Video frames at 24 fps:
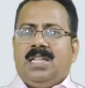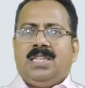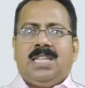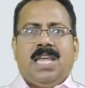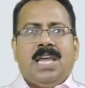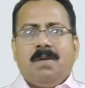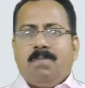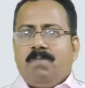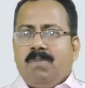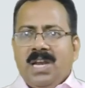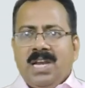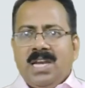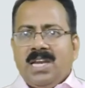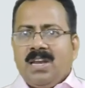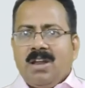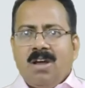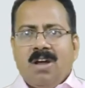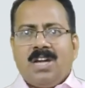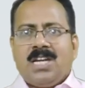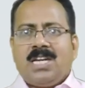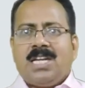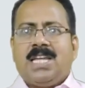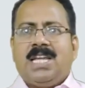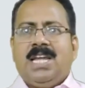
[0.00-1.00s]
they will
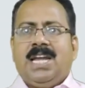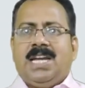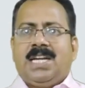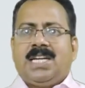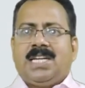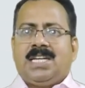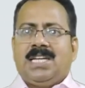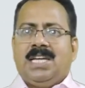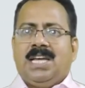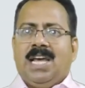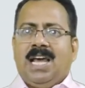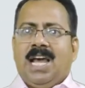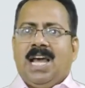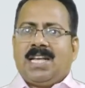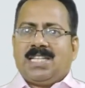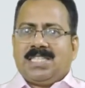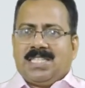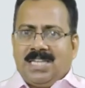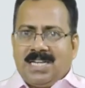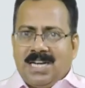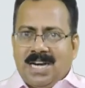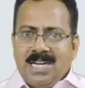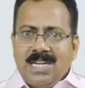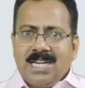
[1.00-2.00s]
not get
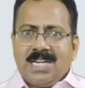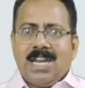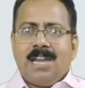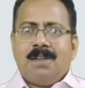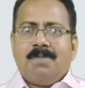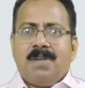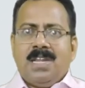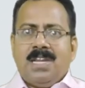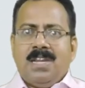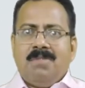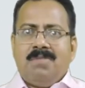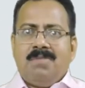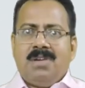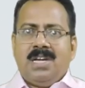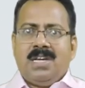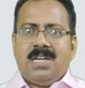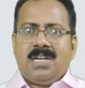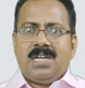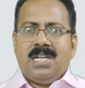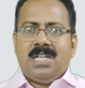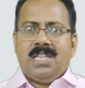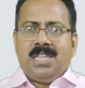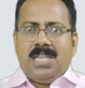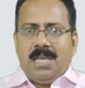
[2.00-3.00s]
accidental
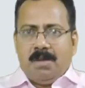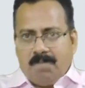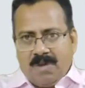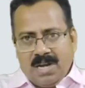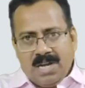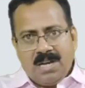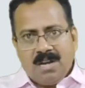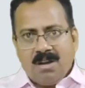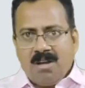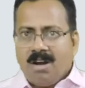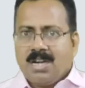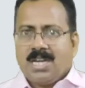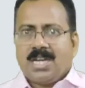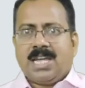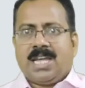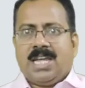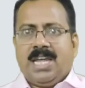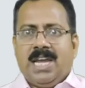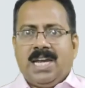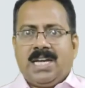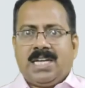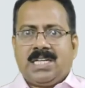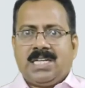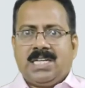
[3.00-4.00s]
benefit, they will not
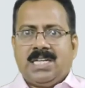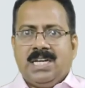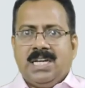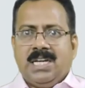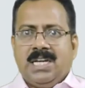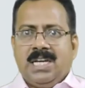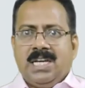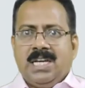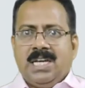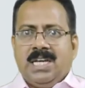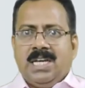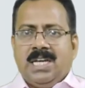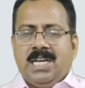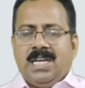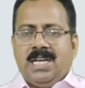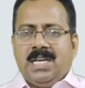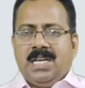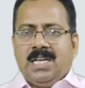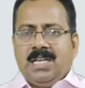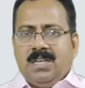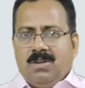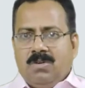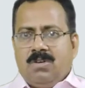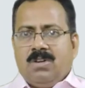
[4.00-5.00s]
get
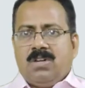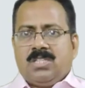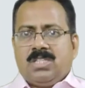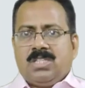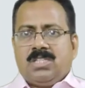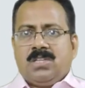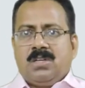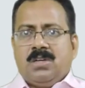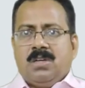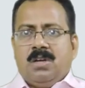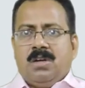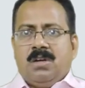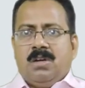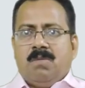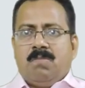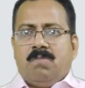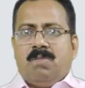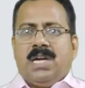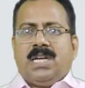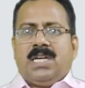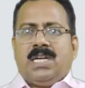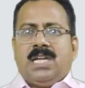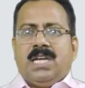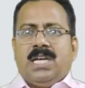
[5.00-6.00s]
yours,
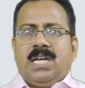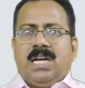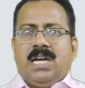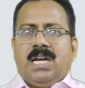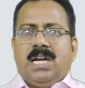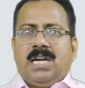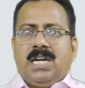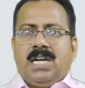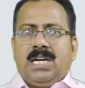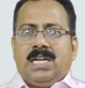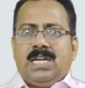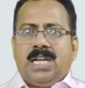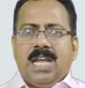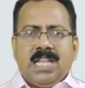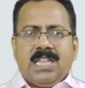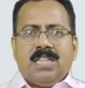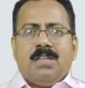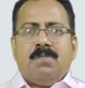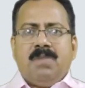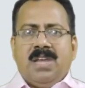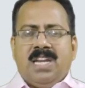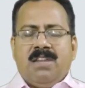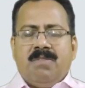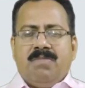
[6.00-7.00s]
but
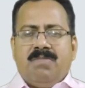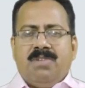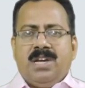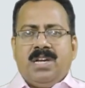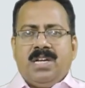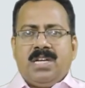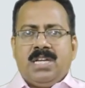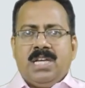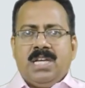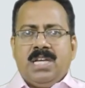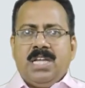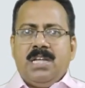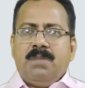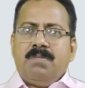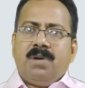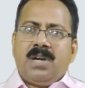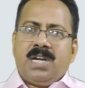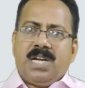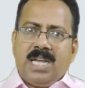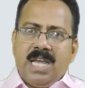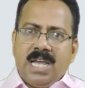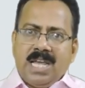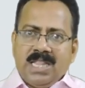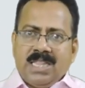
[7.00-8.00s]
death benefit if
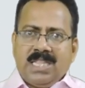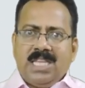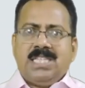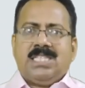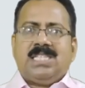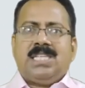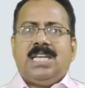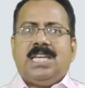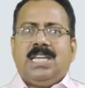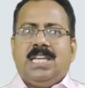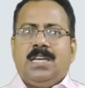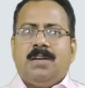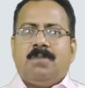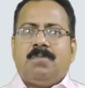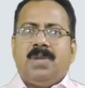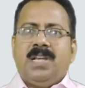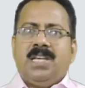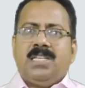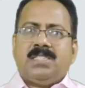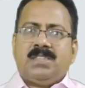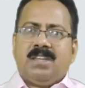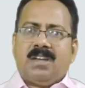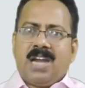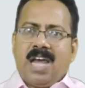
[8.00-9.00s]
death is taking
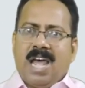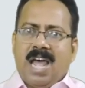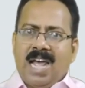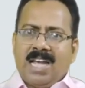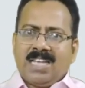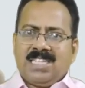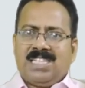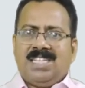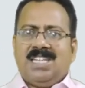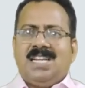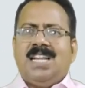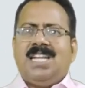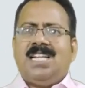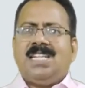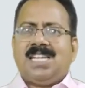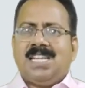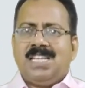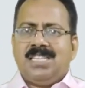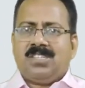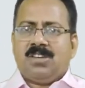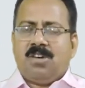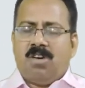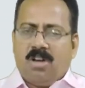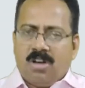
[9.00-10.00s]
place or accident
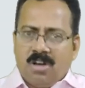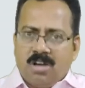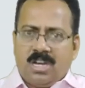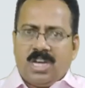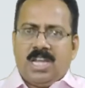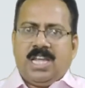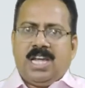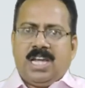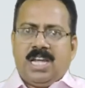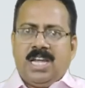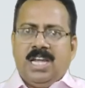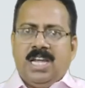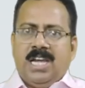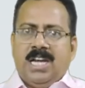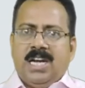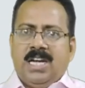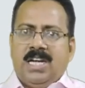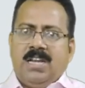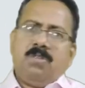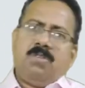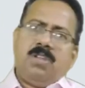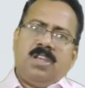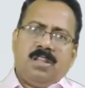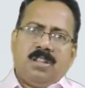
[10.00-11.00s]
is occurring
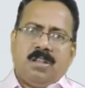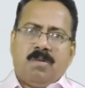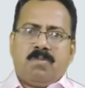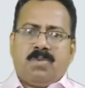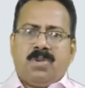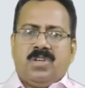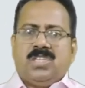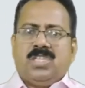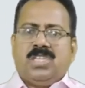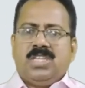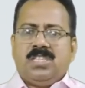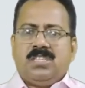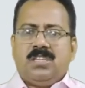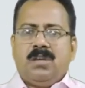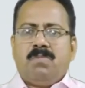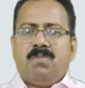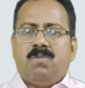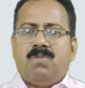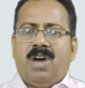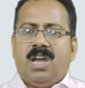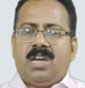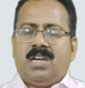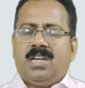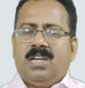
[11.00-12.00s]
during the process
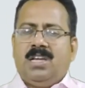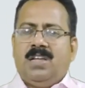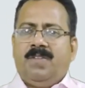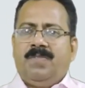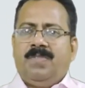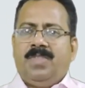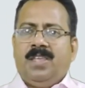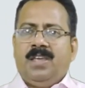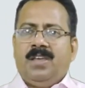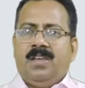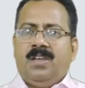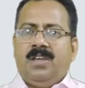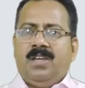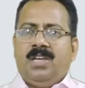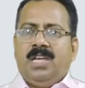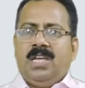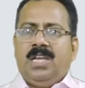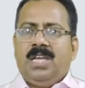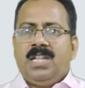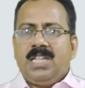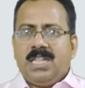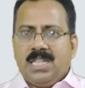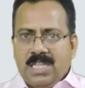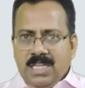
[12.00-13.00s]
of work.
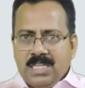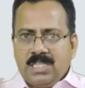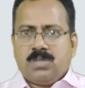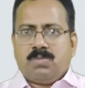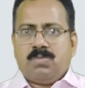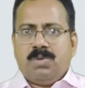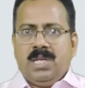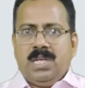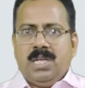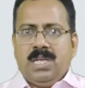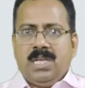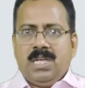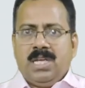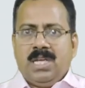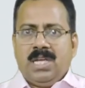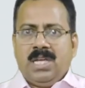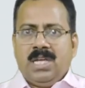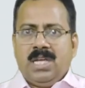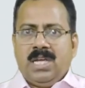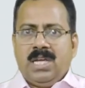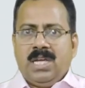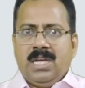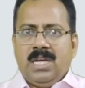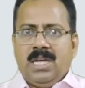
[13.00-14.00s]
In this way,
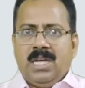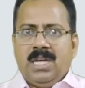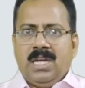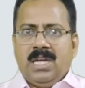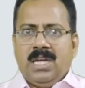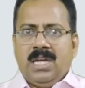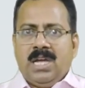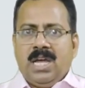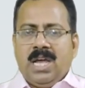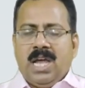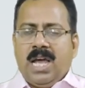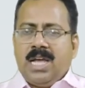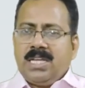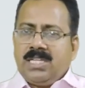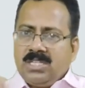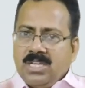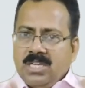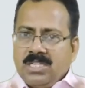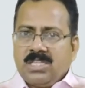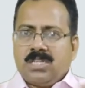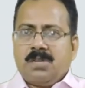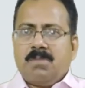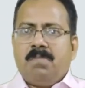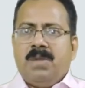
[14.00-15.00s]
I
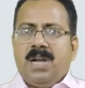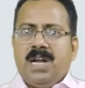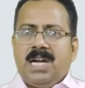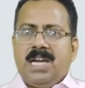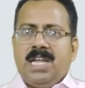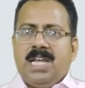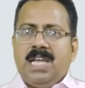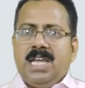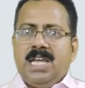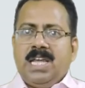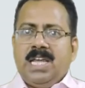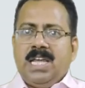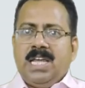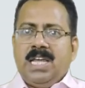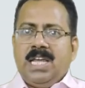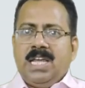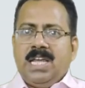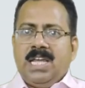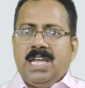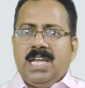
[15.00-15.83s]
just made a